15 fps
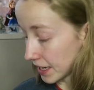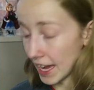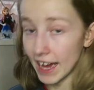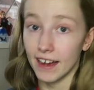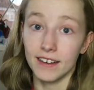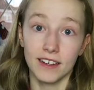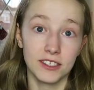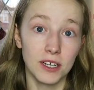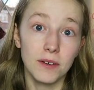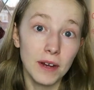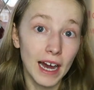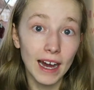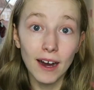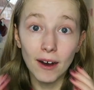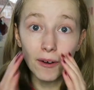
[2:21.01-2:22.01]
again, I don't
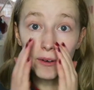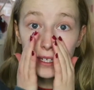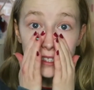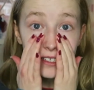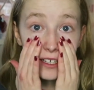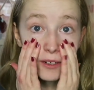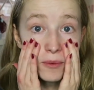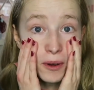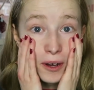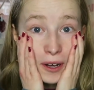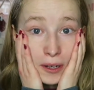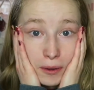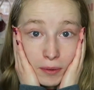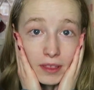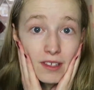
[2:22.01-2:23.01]
know how it's gonna
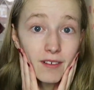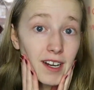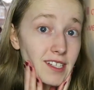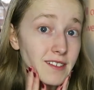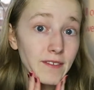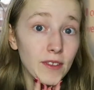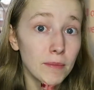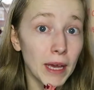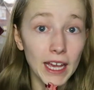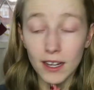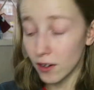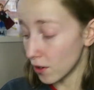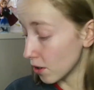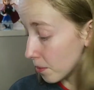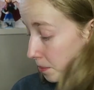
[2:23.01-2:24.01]
work with the rest of the
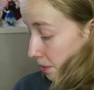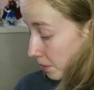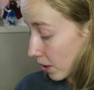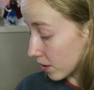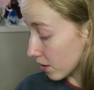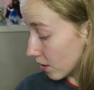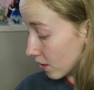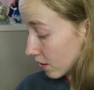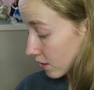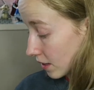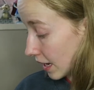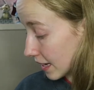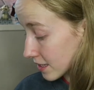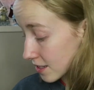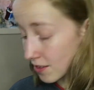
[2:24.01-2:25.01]
makeup. It might not
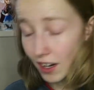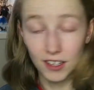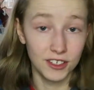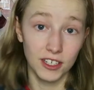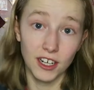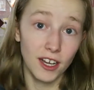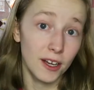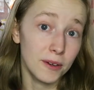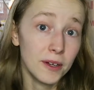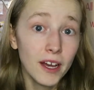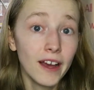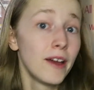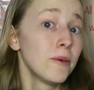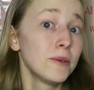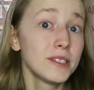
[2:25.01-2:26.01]
last, I don't know.
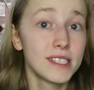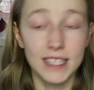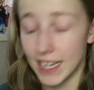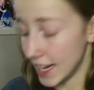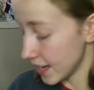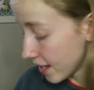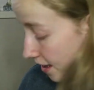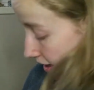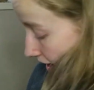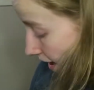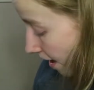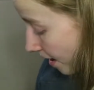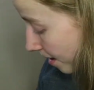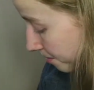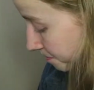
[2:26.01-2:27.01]
We'll see.
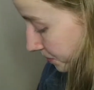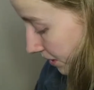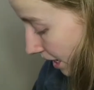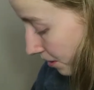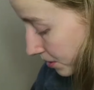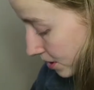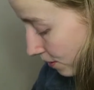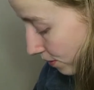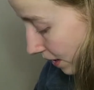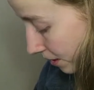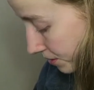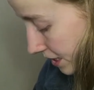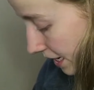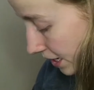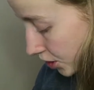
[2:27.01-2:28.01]
Um, now onto
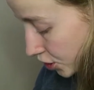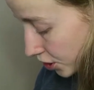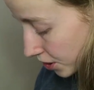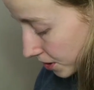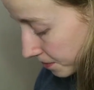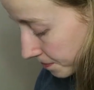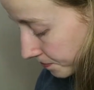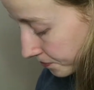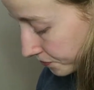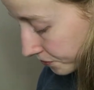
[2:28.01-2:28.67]
foundation.